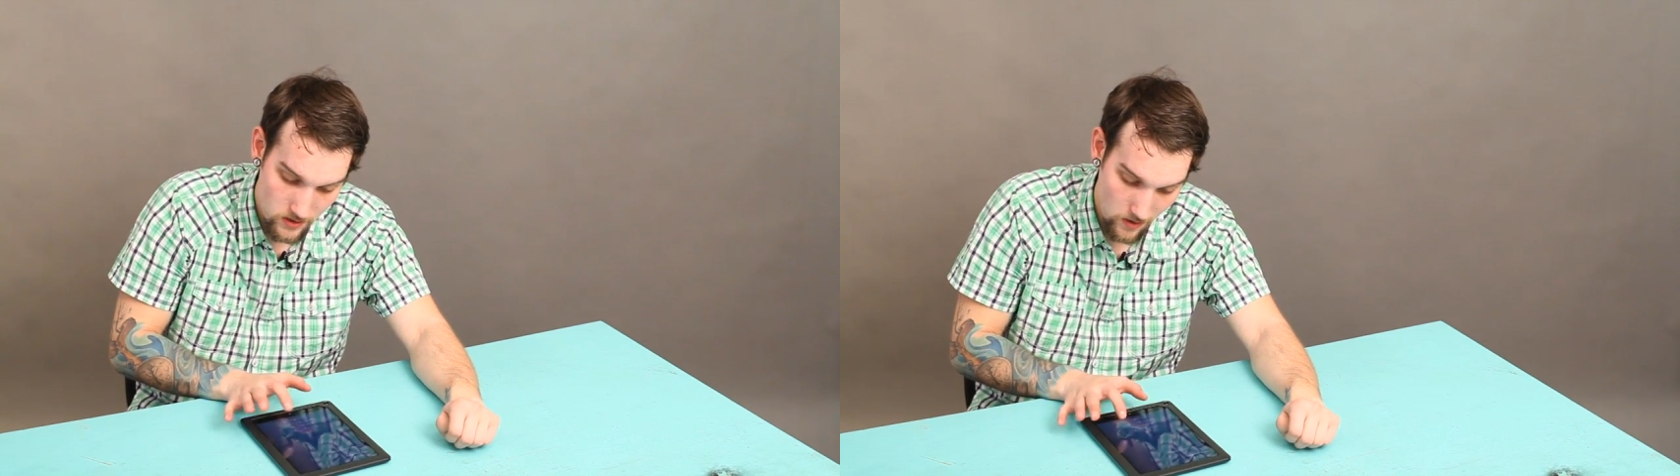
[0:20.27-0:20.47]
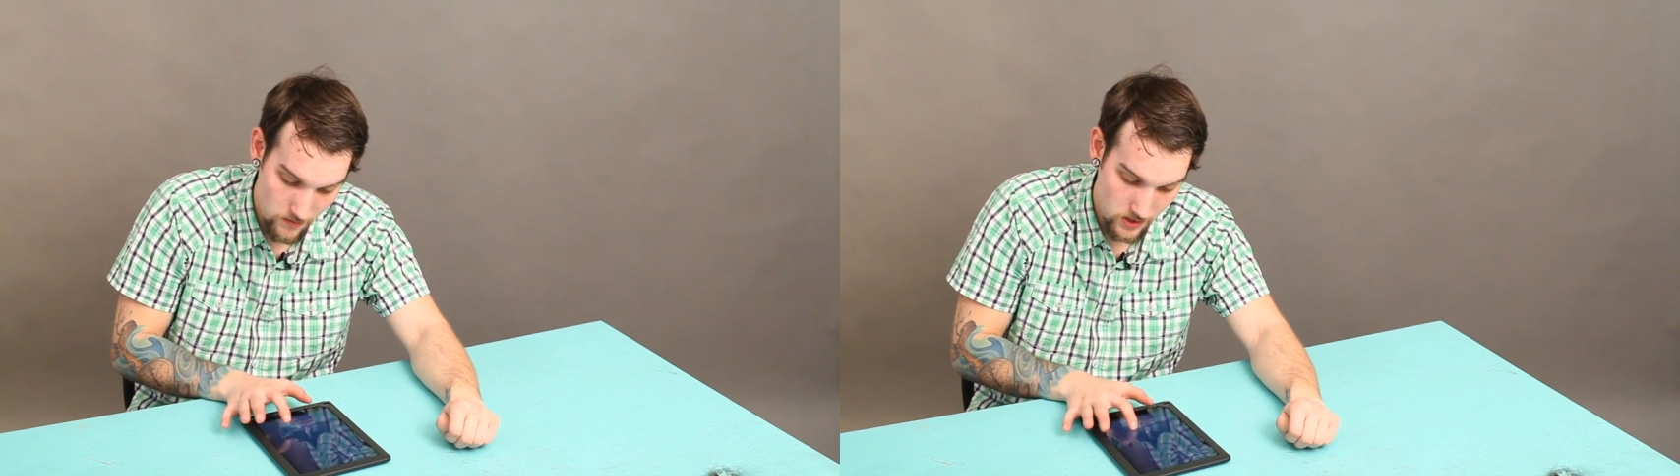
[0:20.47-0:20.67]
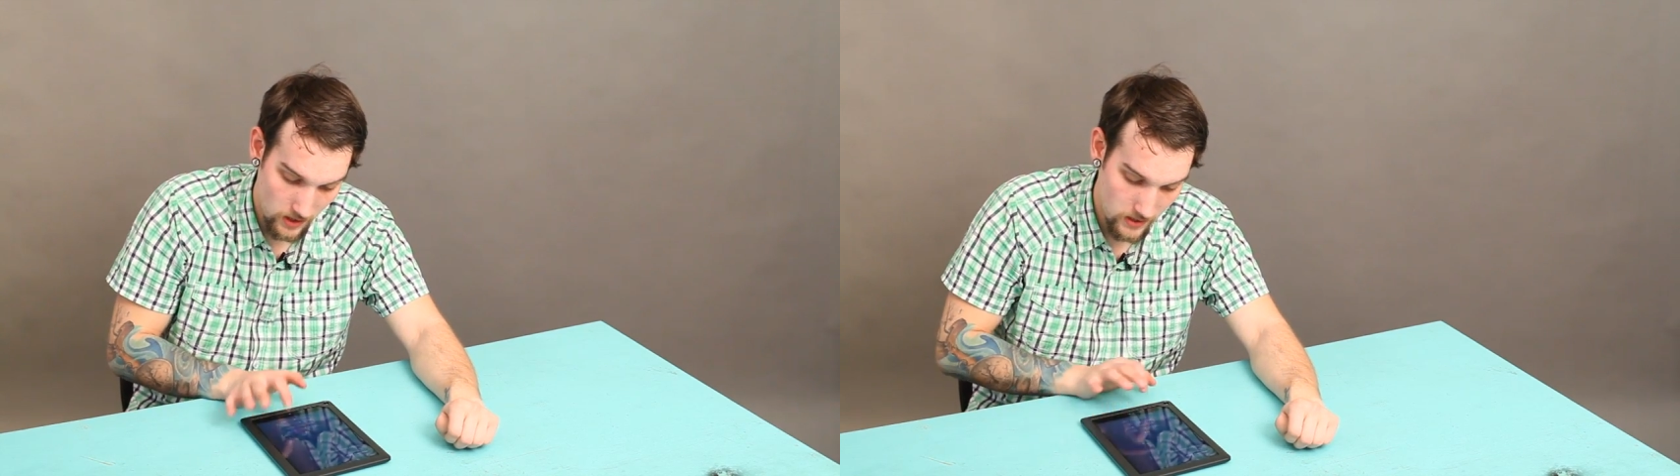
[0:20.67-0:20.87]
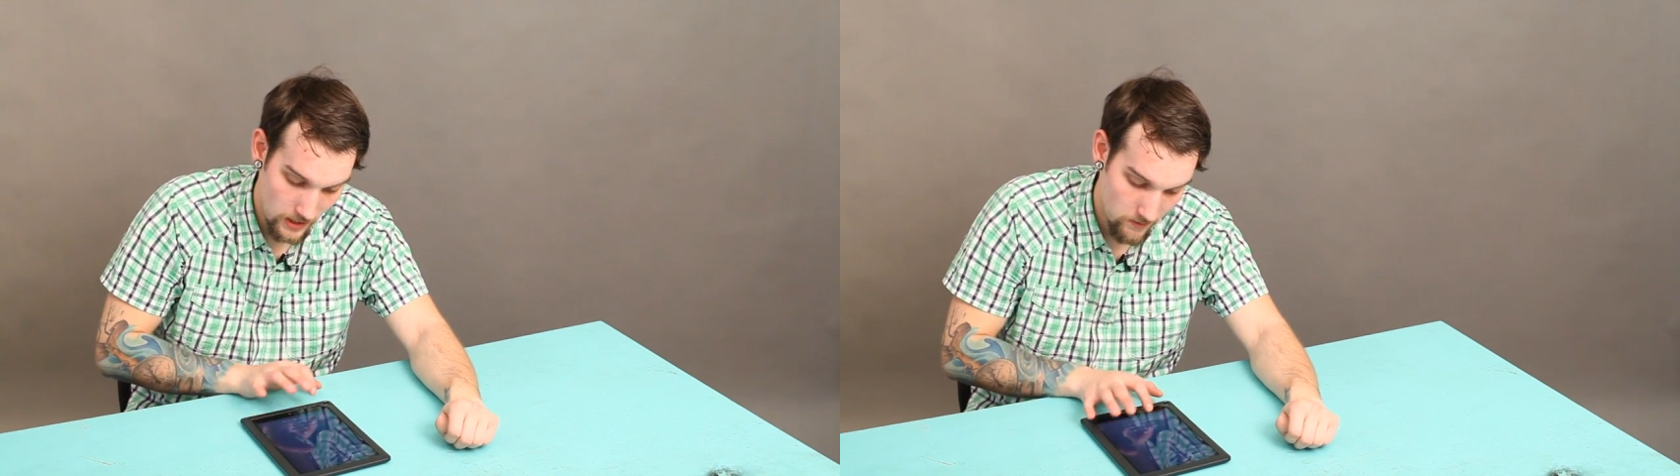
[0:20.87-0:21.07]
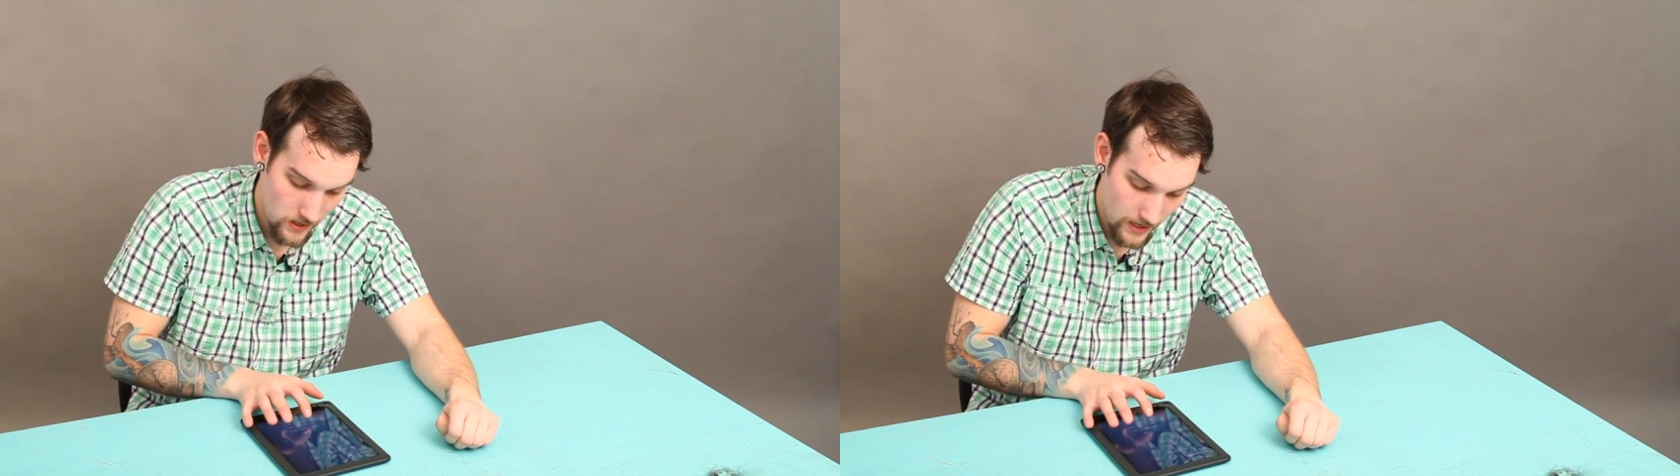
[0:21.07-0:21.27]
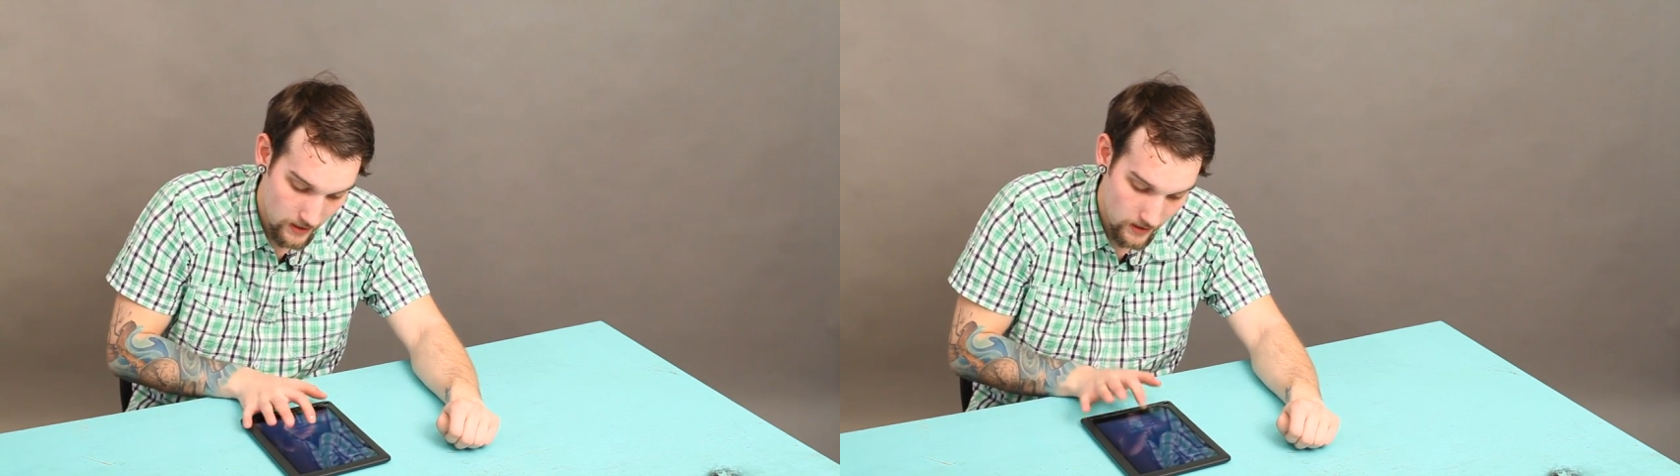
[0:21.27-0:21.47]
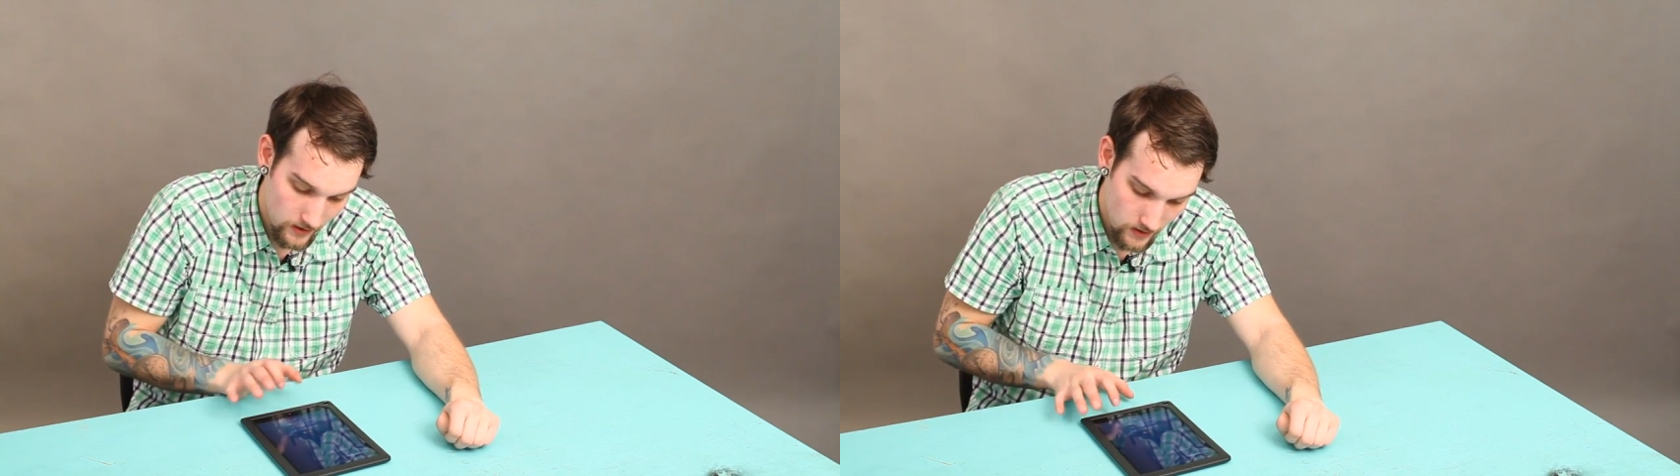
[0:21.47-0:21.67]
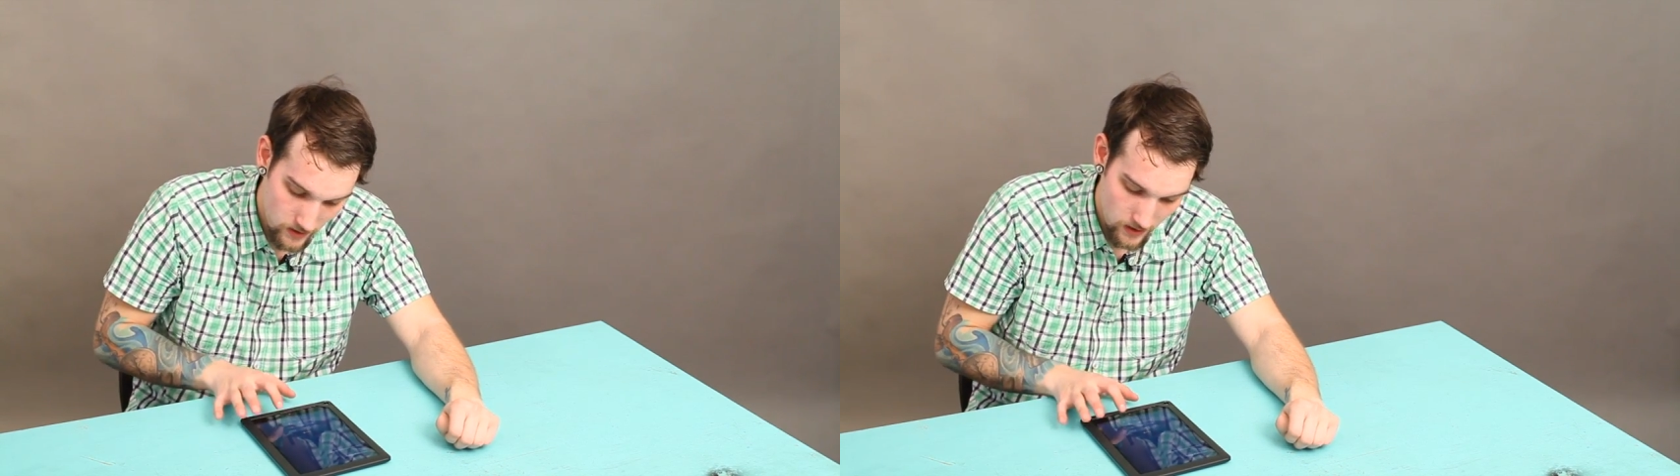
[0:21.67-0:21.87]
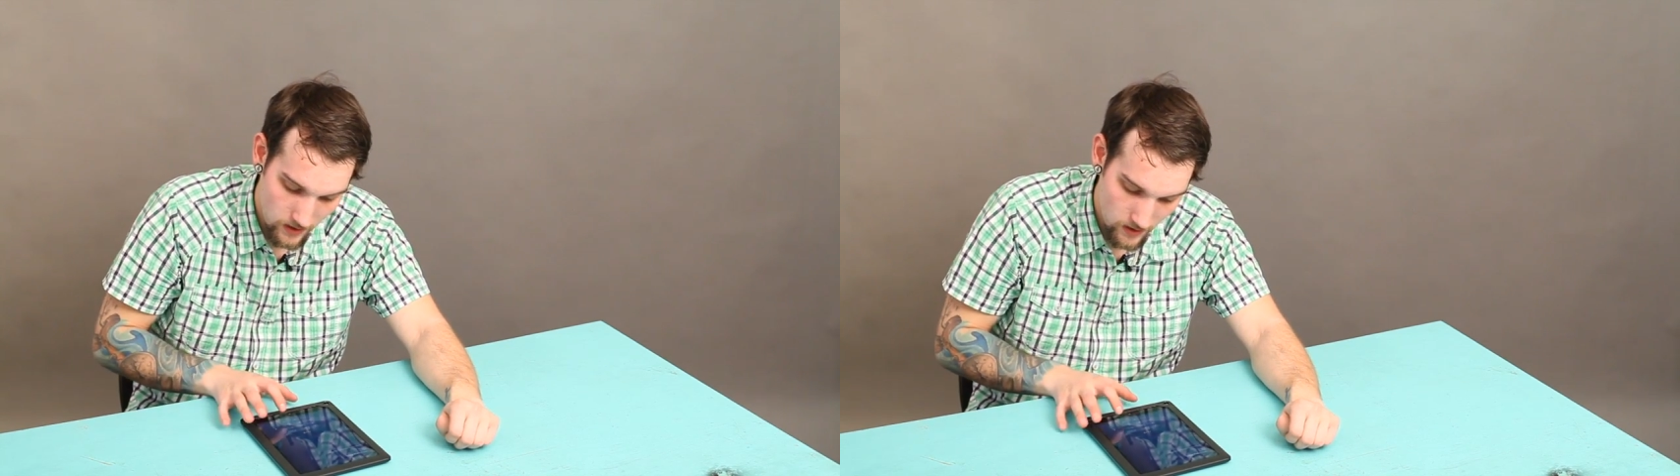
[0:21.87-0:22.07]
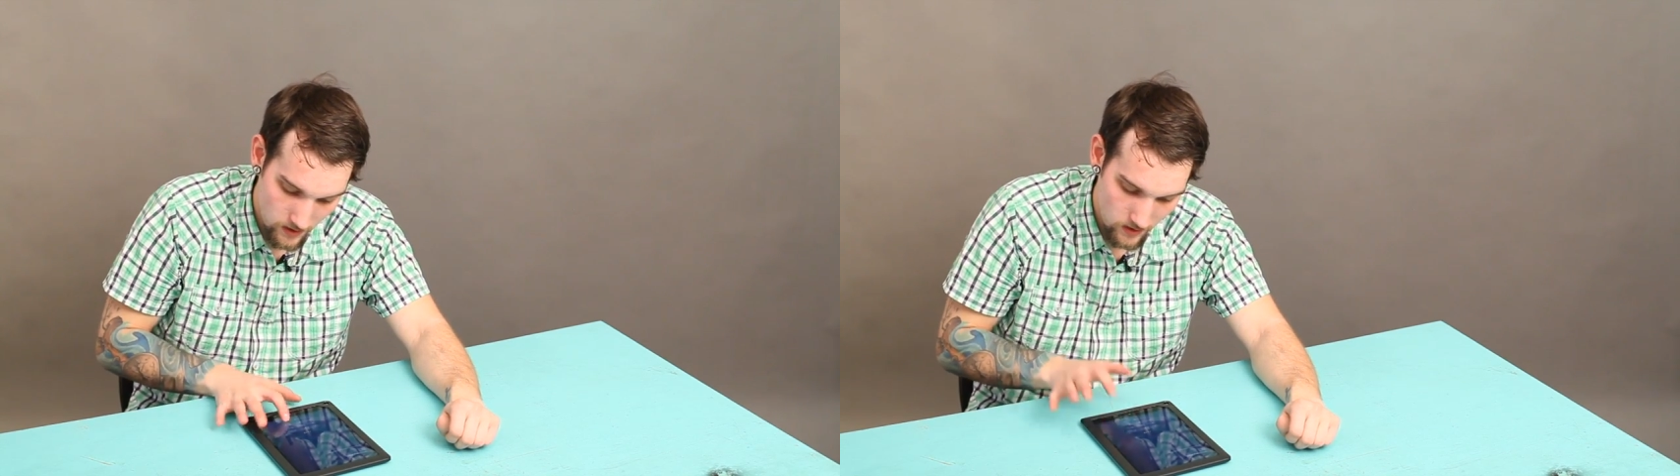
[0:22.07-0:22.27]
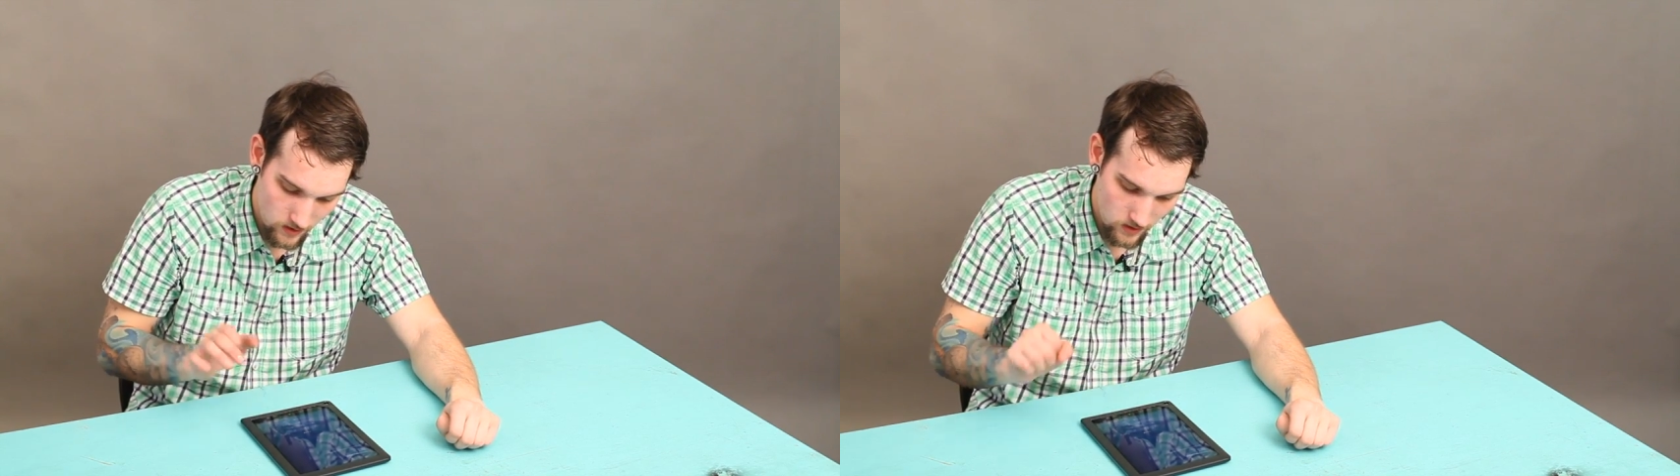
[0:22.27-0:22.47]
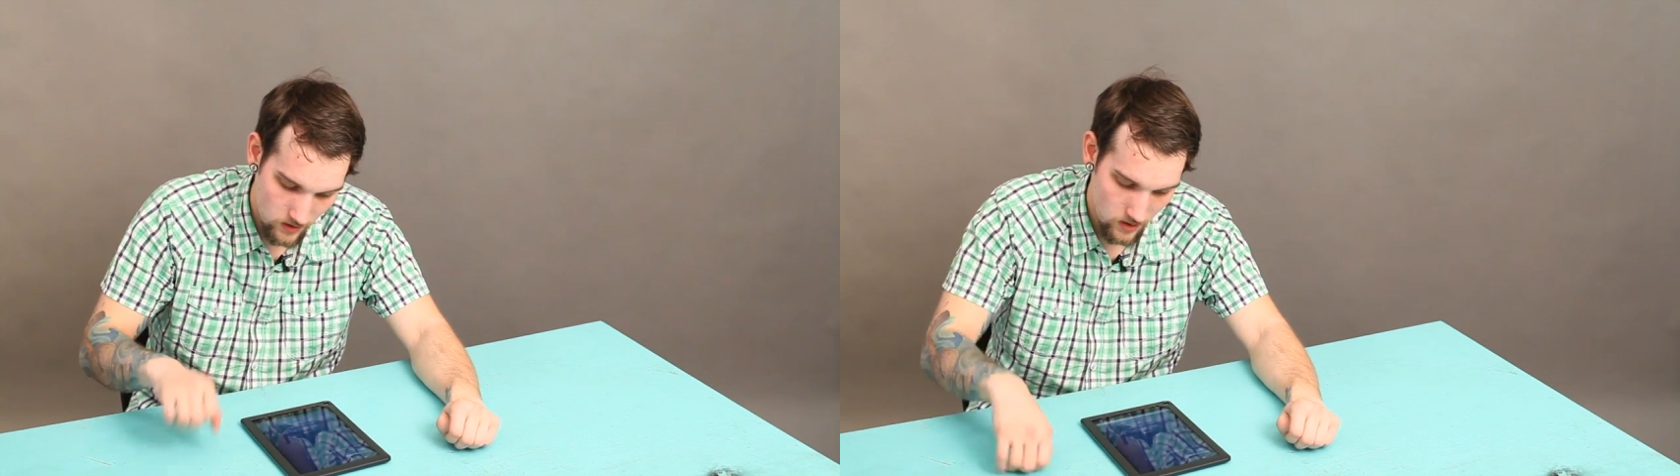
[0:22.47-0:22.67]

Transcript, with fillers: so I'm just going to type that in and